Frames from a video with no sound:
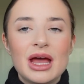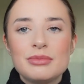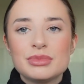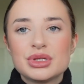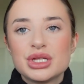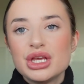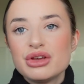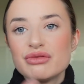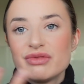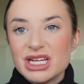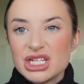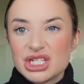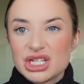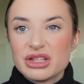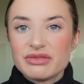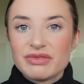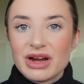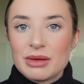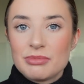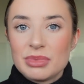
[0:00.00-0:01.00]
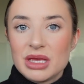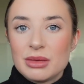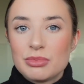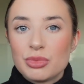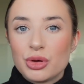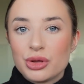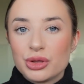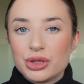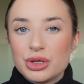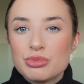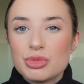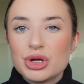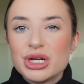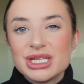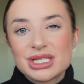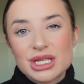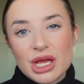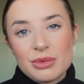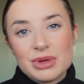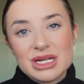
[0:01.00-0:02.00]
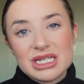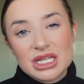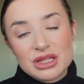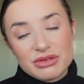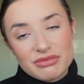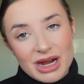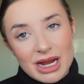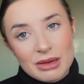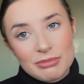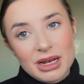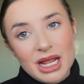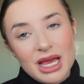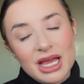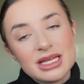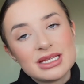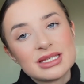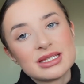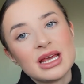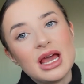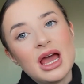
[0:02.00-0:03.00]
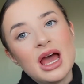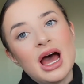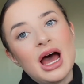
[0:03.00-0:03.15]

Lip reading: So you're reaching the right people, your money's going to the right place,